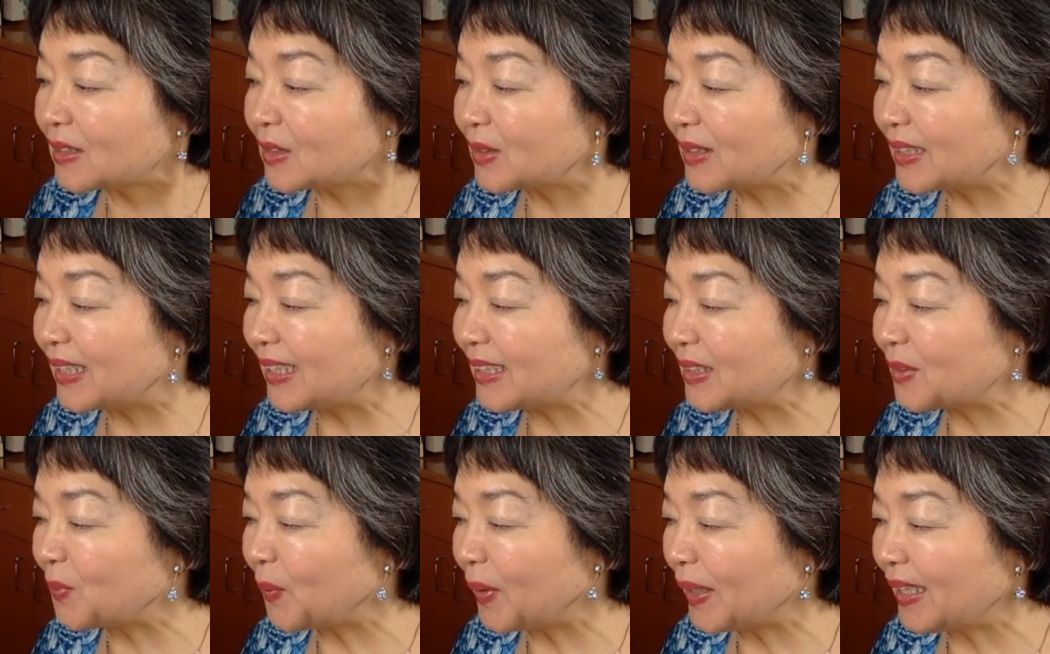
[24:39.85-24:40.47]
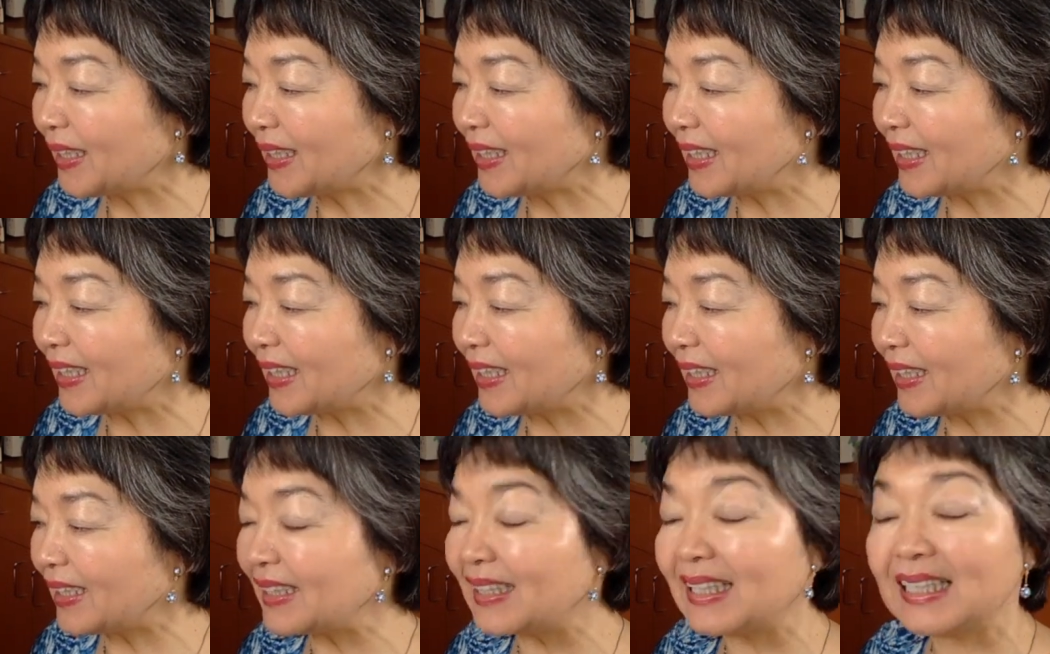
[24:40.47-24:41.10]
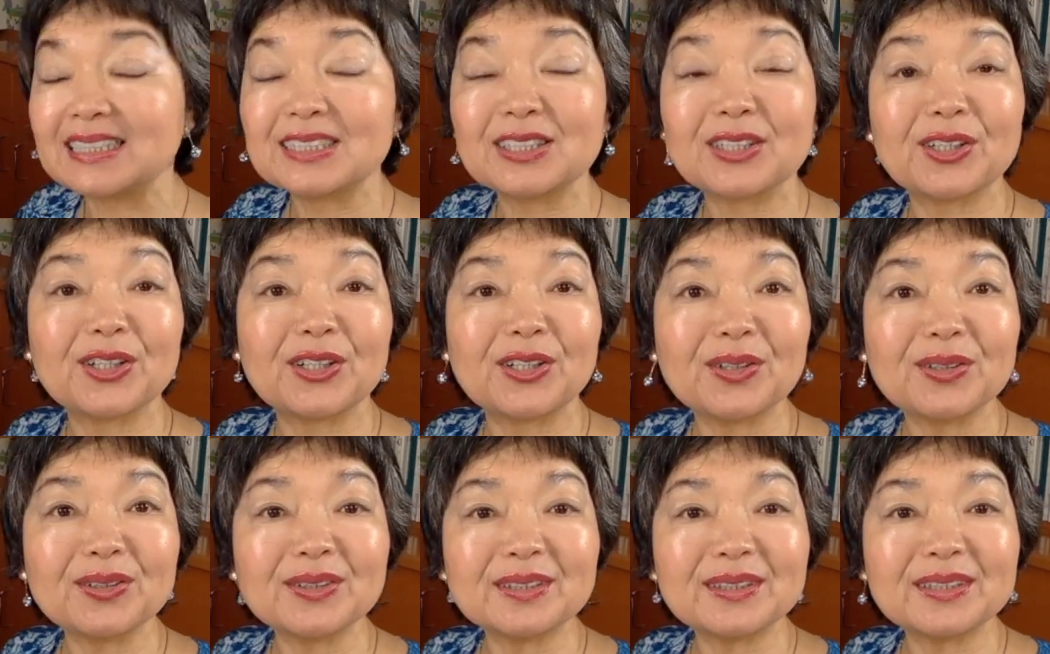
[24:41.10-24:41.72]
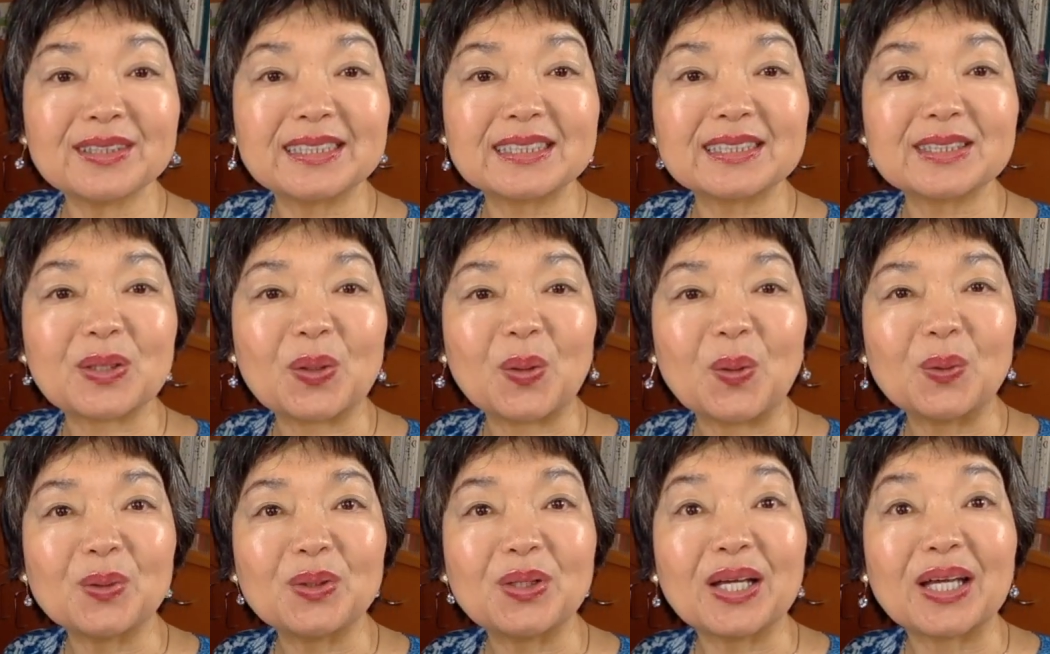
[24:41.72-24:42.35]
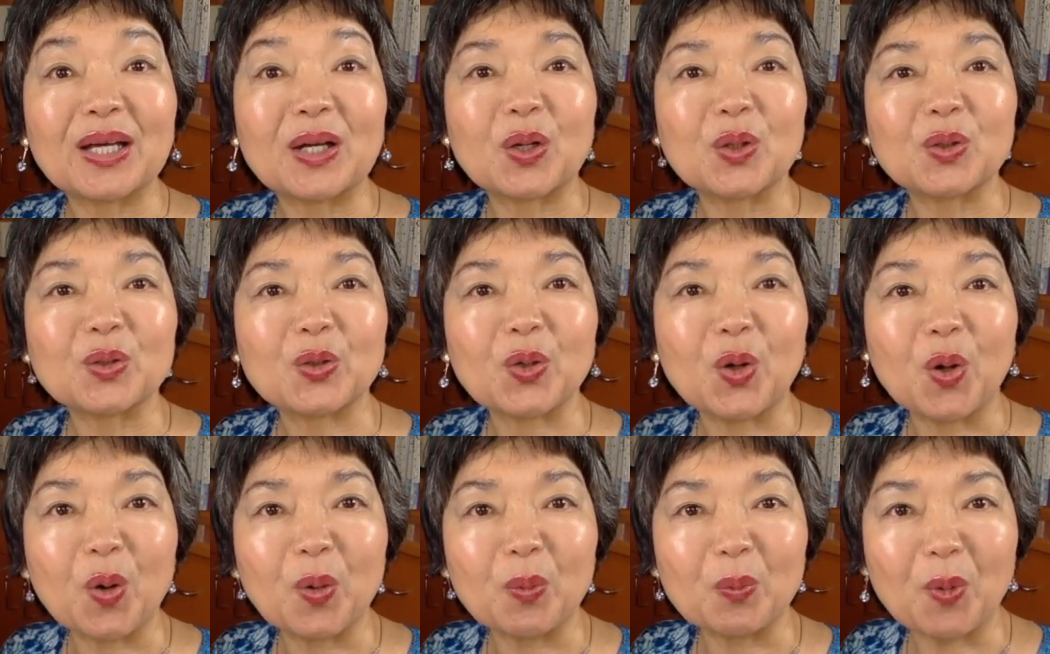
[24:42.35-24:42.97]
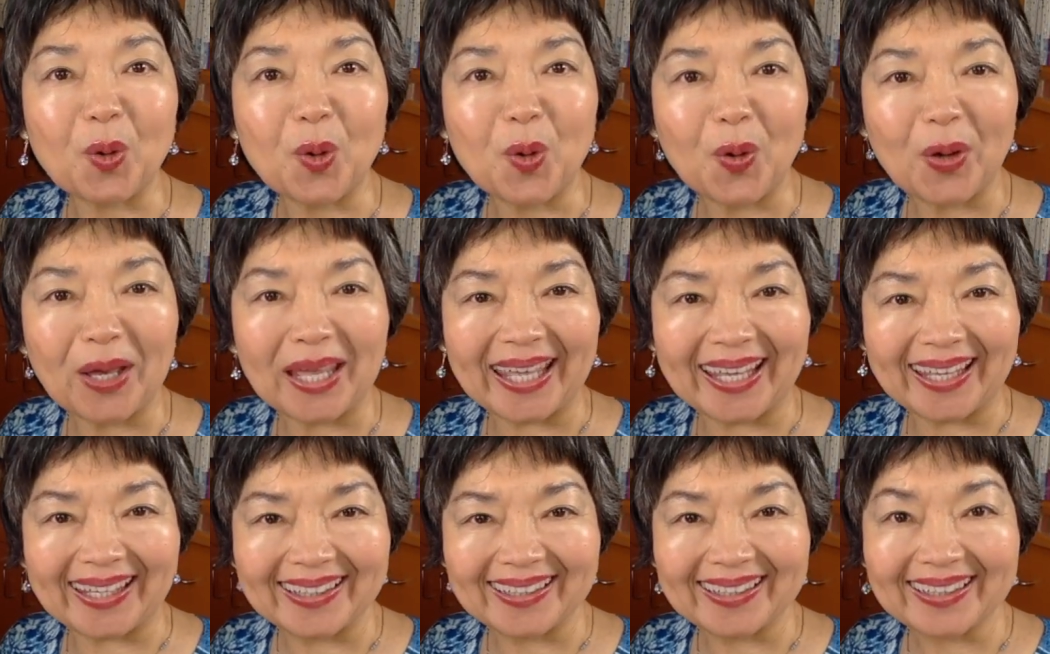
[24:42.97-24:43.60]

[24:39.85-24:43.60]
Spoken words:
This girl is called Tomoe.